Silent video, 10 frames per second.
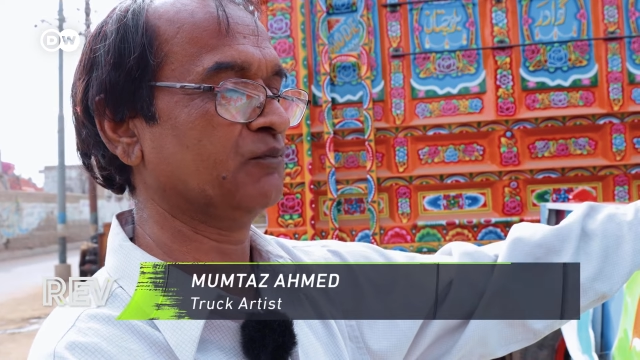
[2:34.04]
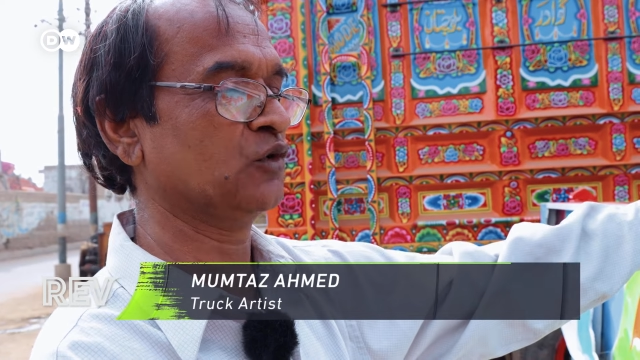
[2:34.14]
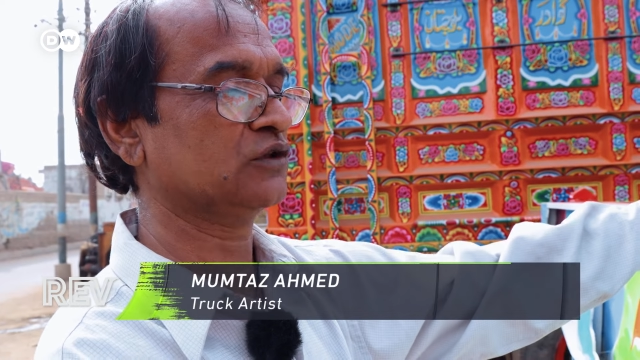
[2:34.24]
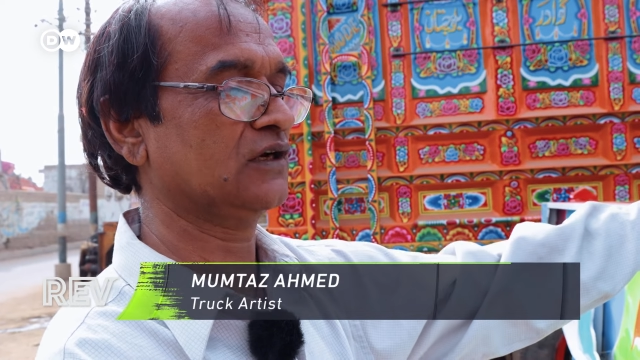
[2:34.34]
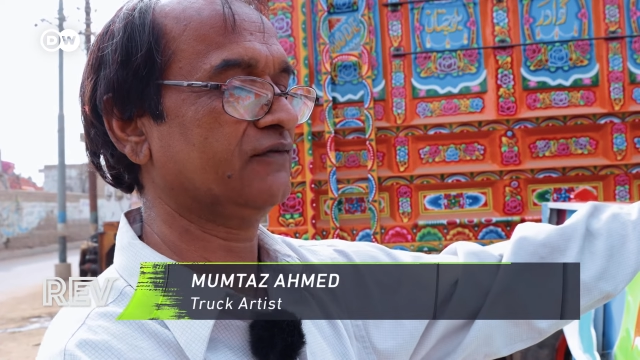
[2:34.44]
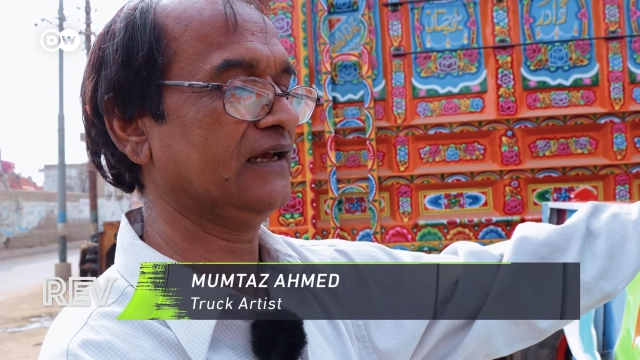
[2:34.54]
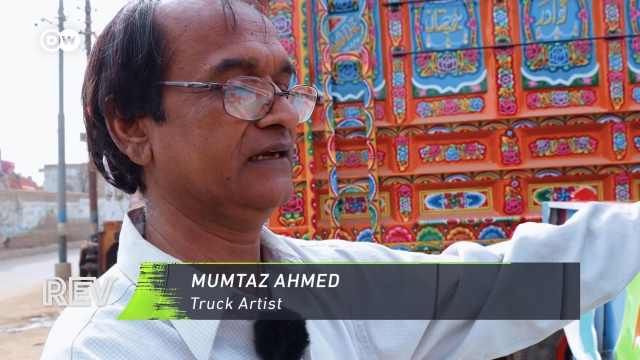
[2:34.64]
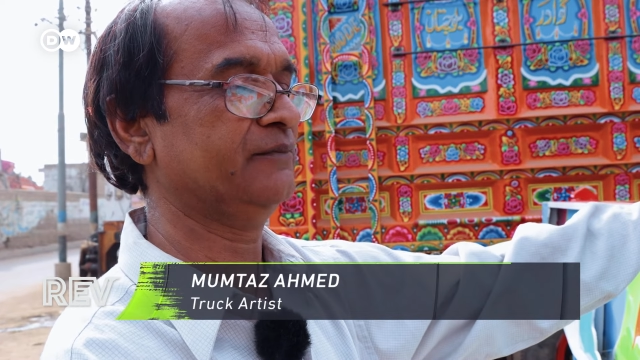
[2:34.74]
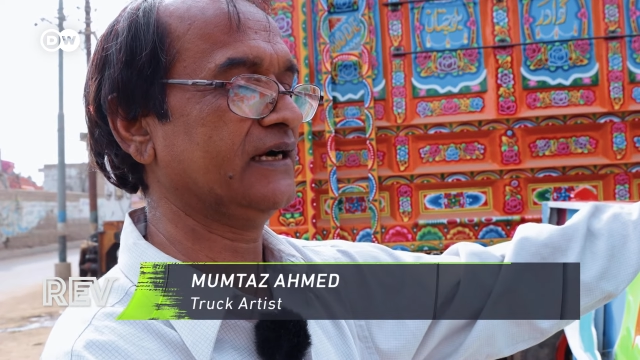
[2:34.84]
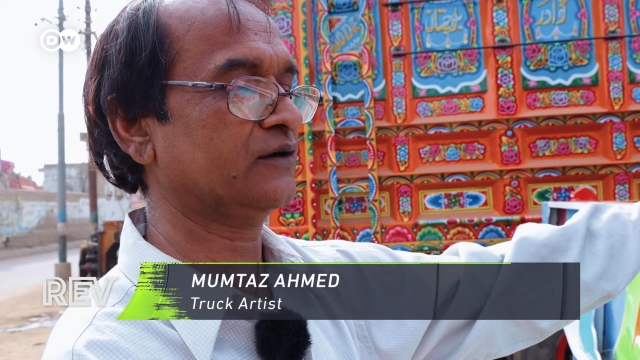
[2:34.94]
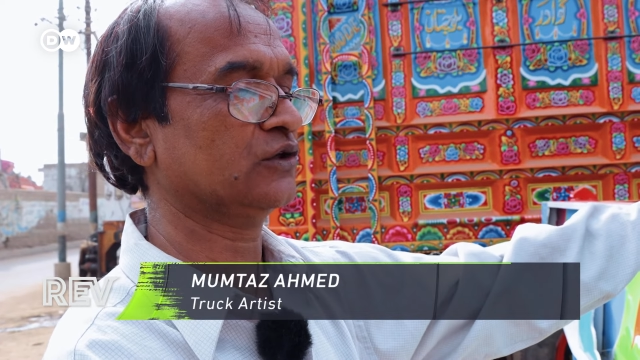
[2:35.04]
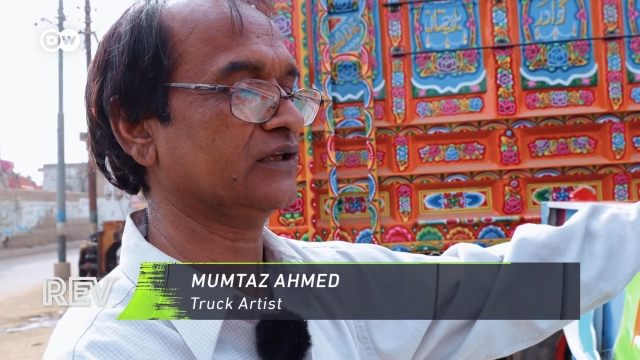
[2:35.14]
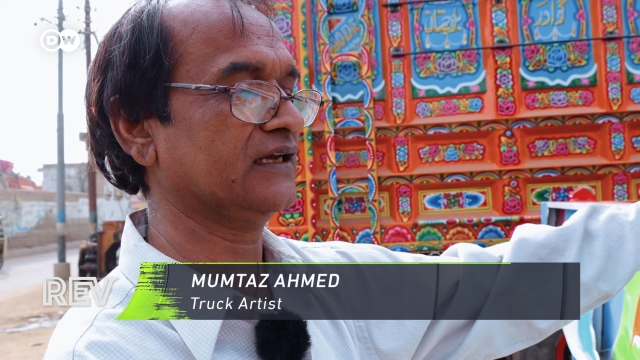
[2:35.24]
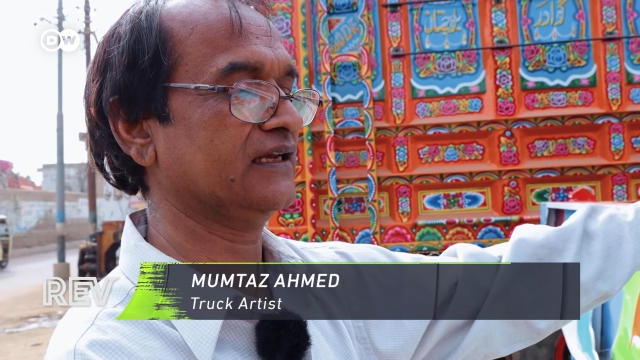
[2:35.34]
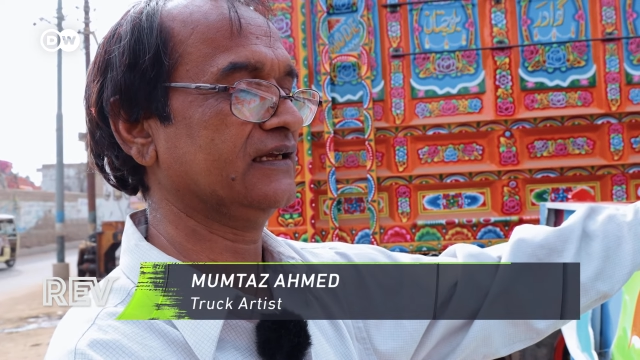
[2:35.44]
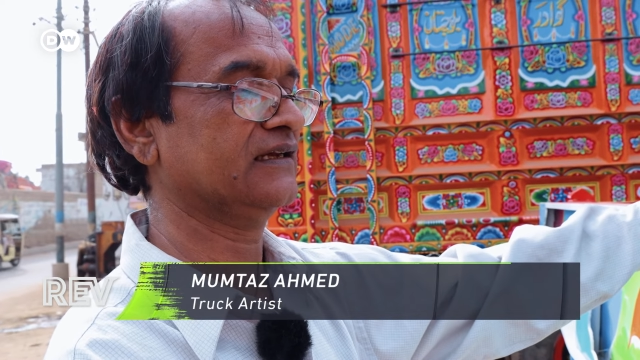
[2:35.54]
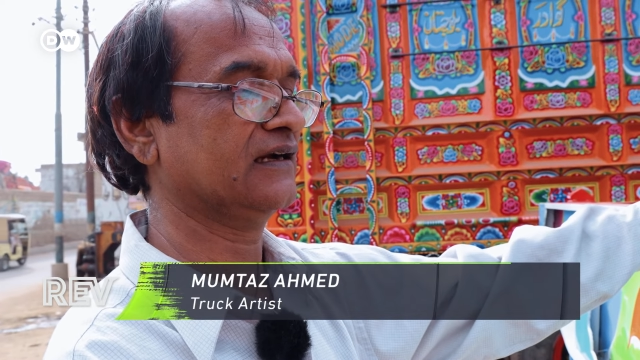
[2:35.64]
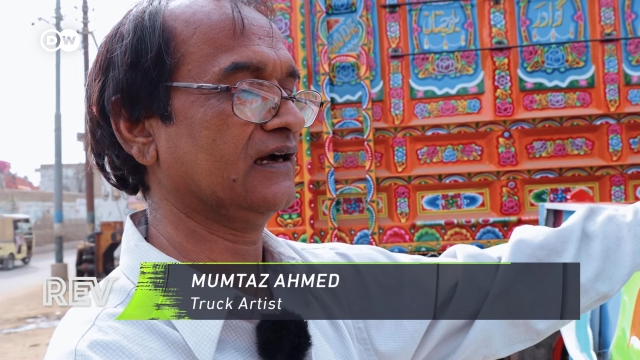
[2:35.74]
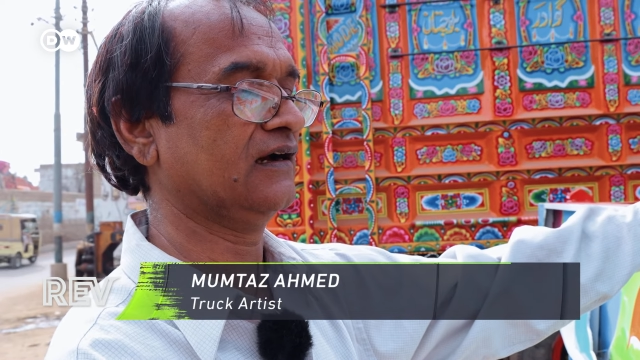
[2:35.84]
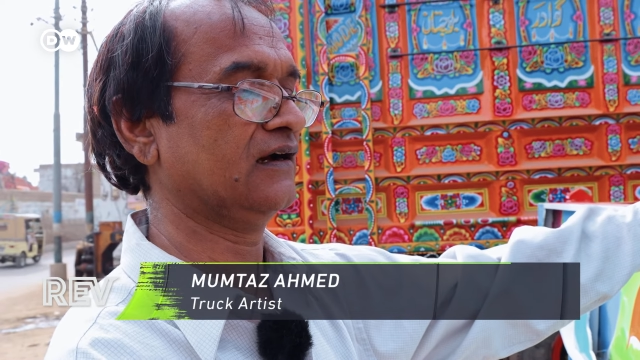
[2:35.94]
There are various elements
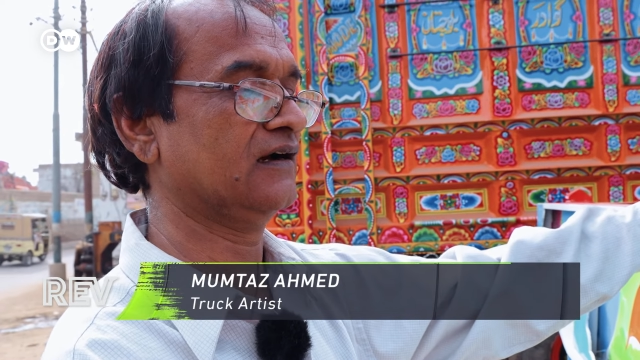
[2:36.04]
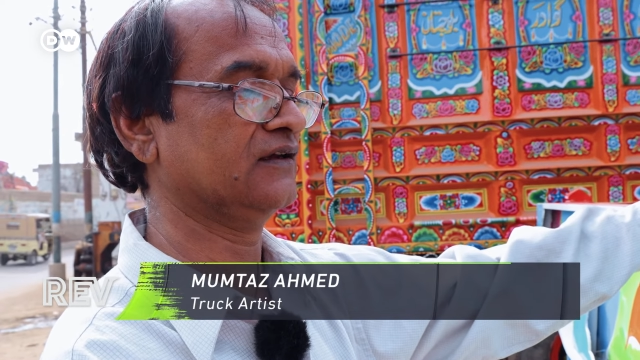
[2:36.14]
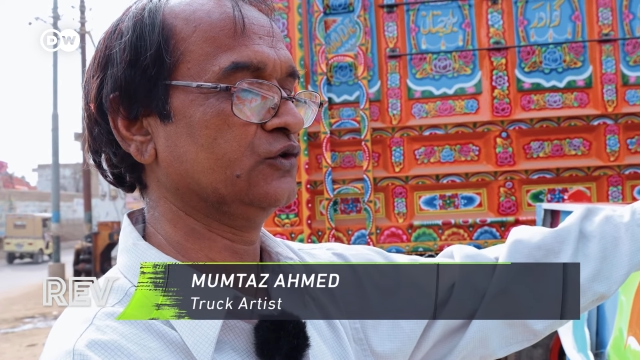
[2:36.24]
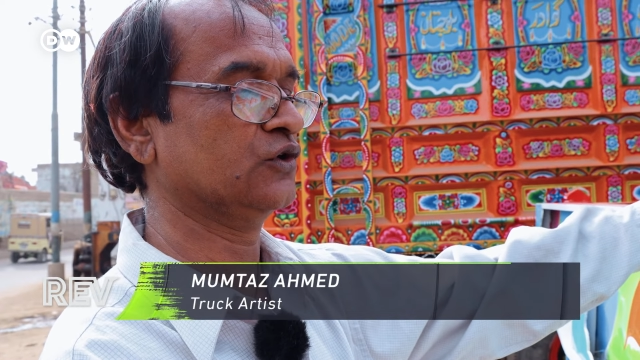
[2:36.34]
depending